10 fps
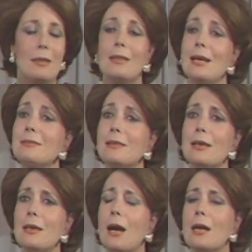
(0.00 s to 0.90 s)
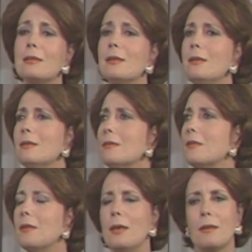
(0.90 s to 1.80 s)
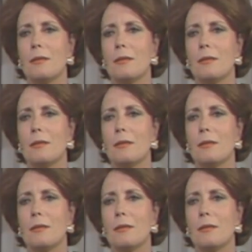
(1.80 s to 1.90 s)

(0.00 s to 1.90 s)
That day, I didn't think